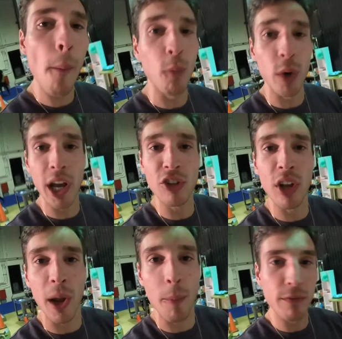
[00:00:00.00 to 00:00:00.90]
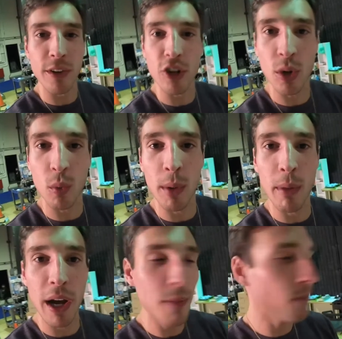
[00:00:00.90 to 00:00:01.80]
What do you guys think? Finish it in one
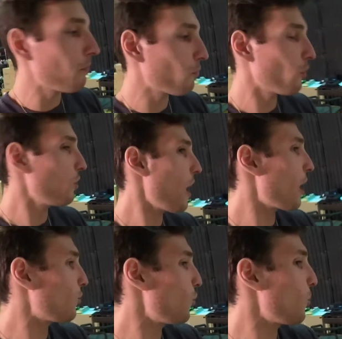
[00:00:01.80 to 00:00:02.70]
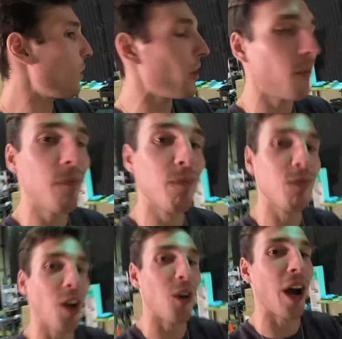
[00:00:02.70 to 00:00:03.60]
bite? Yeah, do it.
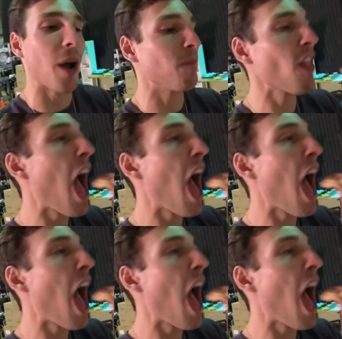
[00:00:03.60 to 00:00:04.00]
Okay.